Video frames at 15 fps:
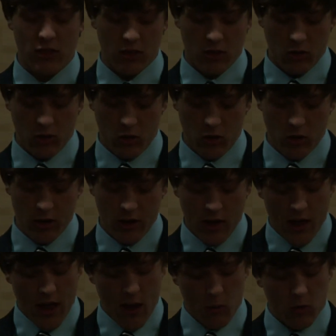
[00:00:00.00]
in the Lord
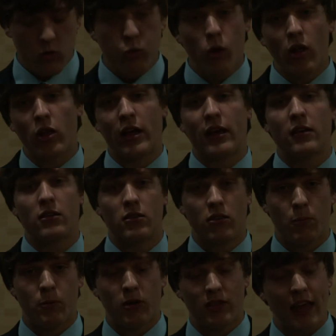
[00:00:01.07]
and was willing
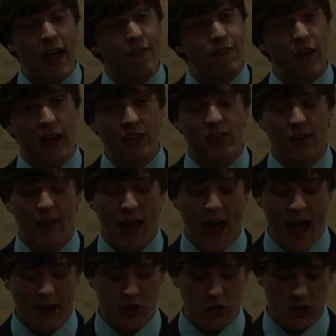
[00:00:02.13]
to put that faith into
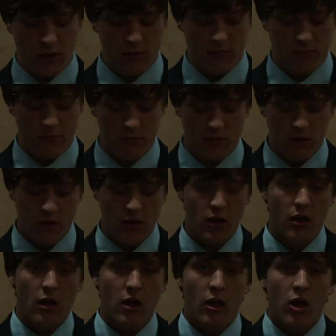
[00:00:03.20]
action.
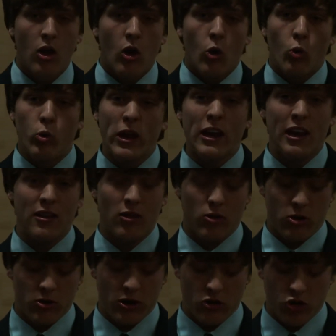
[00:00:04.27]
We need to
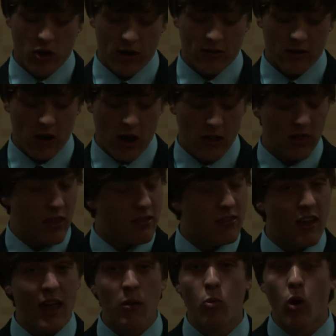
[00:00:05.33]
learn to trust God the
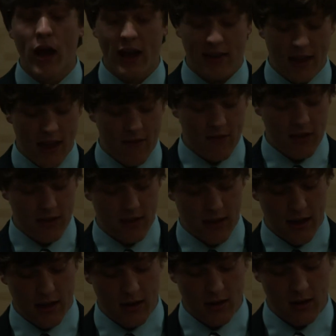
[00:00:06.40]
same way David did.